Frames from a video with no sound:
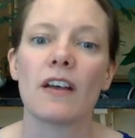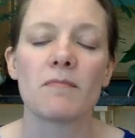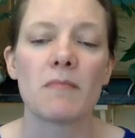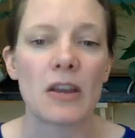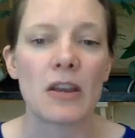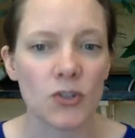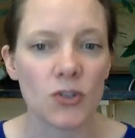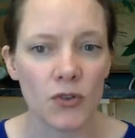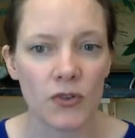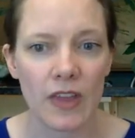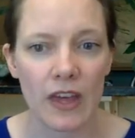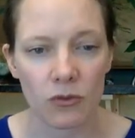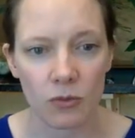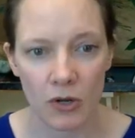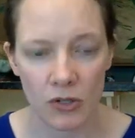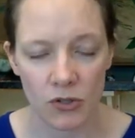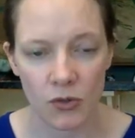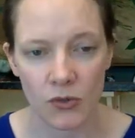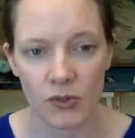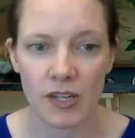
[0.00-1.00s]
measured that
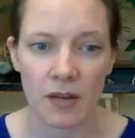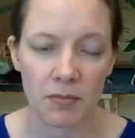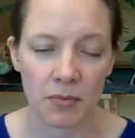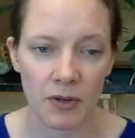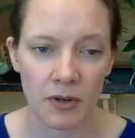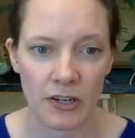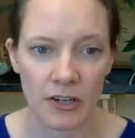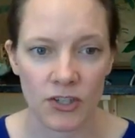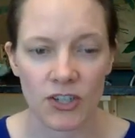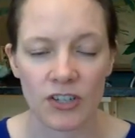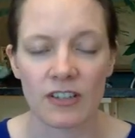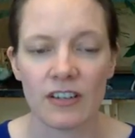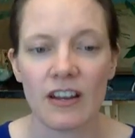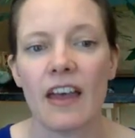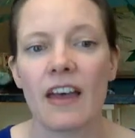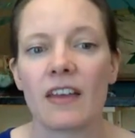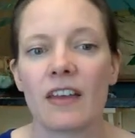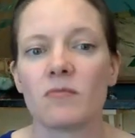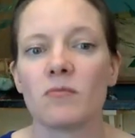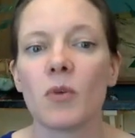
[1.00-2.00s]
threshold separation
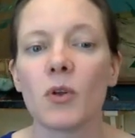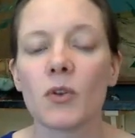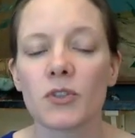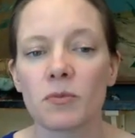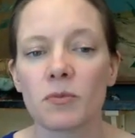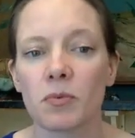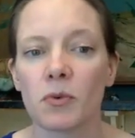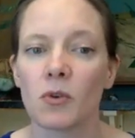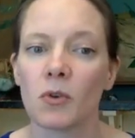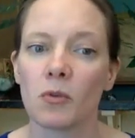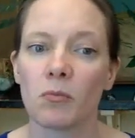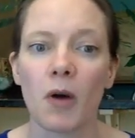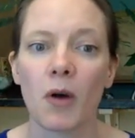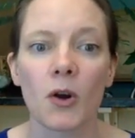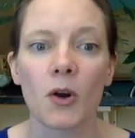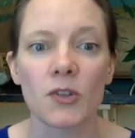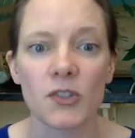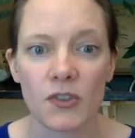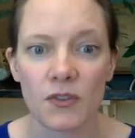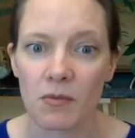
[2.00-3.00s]
at multiple
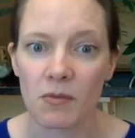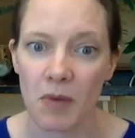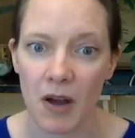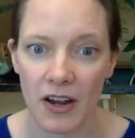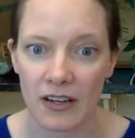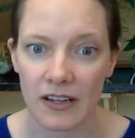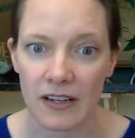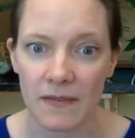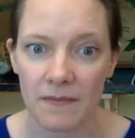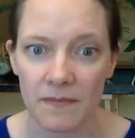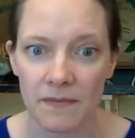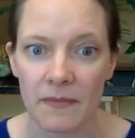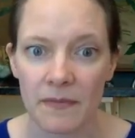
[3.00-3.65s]
parts of the body,